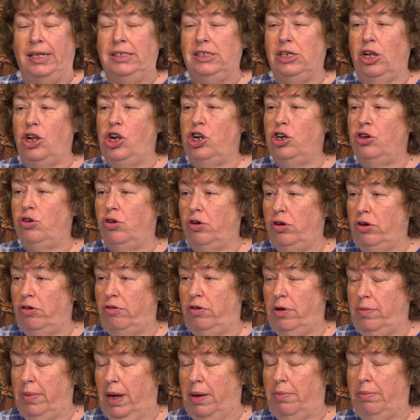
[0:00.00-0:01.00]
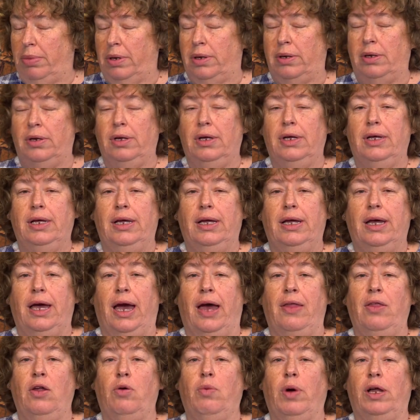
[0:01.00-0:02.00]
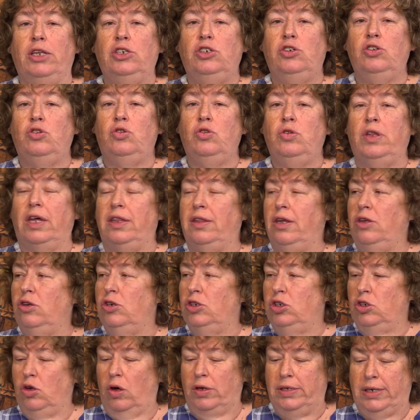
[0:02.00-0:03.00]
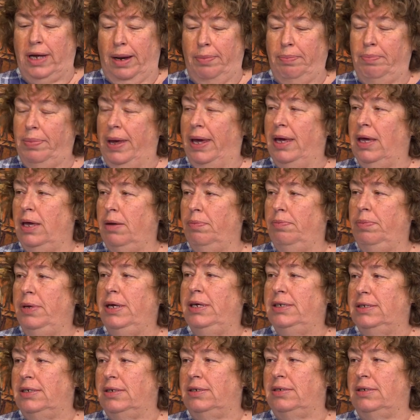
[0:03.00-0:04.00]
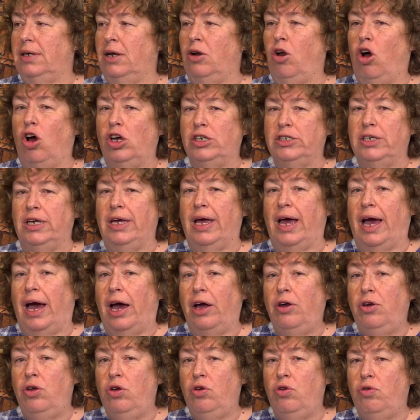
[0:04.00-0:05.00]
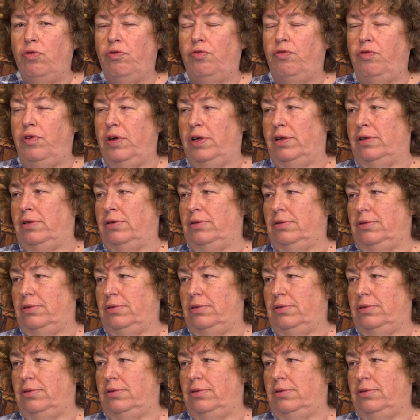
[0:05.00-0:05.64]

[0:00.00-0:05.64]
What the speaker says: Until she couldn't remember. And then once you do that, then you start unpacking pieces and asking, how do you feel?